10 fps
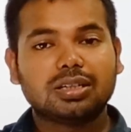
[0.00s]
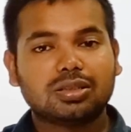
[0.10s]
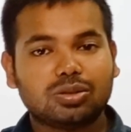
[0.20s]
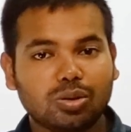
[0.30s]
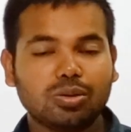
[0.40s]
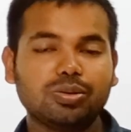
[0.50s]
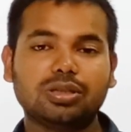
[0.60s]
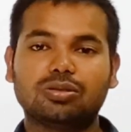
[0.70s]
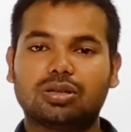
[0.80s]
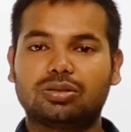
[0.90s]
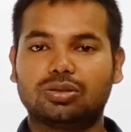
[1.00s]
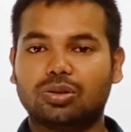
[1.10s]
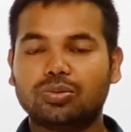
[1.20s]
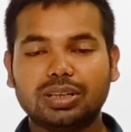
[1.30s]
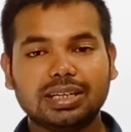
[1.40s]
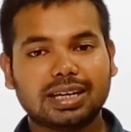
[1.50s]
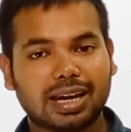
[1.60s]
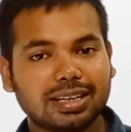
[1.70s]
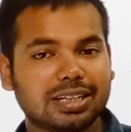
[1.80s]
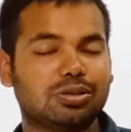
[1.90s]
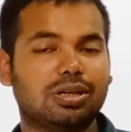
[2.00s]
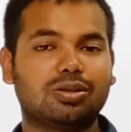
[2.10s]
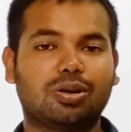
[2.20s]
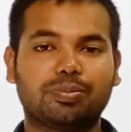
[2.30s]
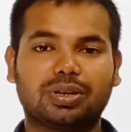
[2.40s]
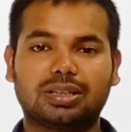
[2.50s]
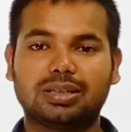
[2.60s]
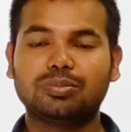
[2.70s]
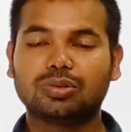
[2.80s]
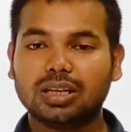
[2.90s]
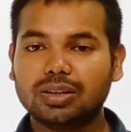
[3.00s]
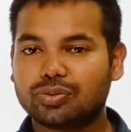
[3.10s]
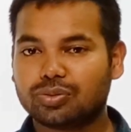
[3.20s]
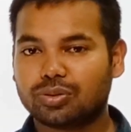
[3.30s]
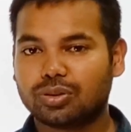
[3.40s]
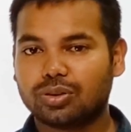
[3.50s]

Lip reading: Though we do not know, we can actually compare them if